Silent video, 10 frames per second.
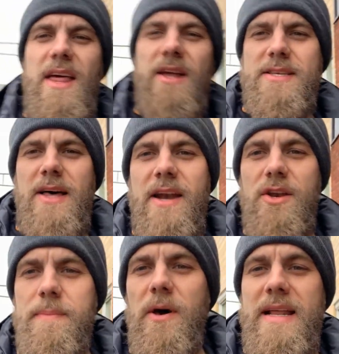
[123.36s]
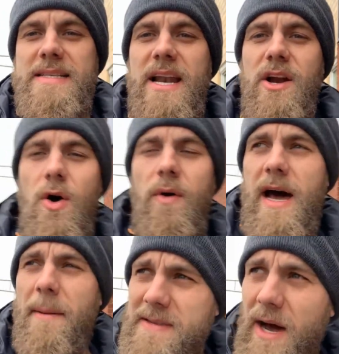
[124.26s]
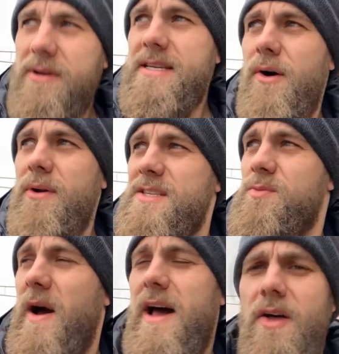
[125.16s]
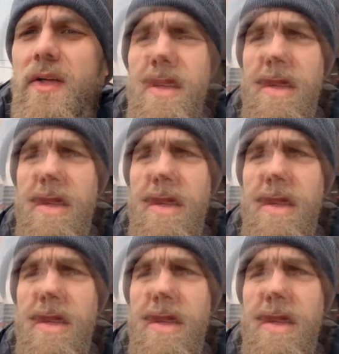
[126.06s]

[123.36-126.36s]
There's a lot of new buildings that are going up downtown as well.